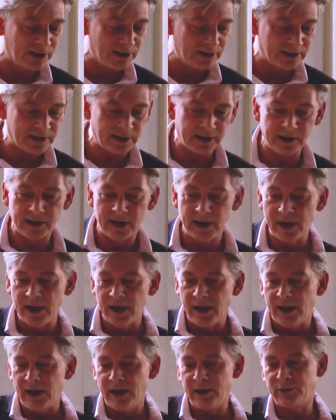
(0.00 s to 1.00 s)
and
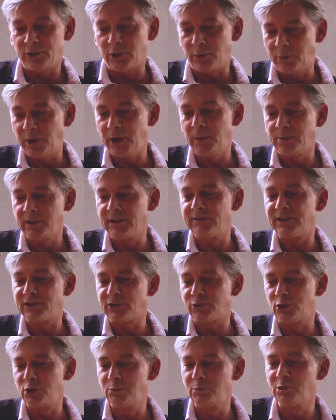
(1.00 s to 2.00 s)
there are people in
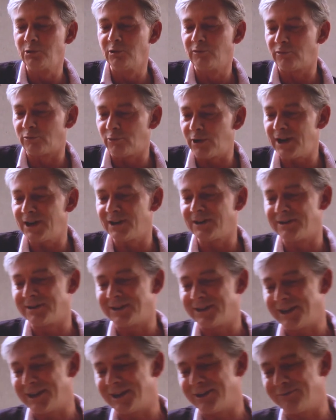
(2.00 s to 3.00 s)
this room who've
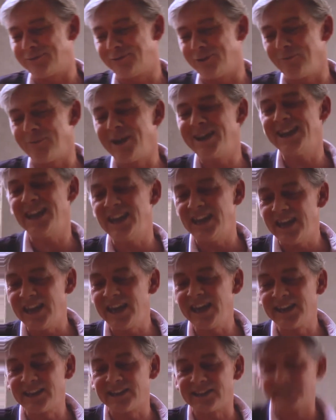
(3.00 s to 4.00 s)
written for many
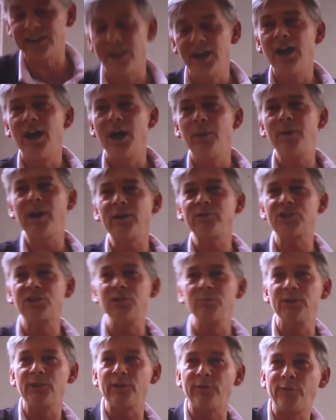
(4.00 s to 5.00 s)
years about
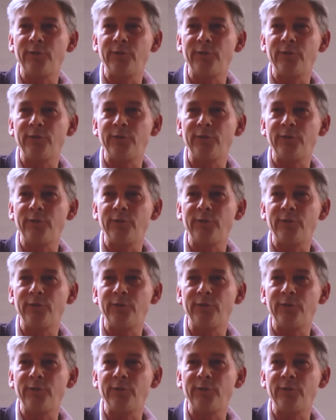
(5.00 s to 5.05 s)
some of the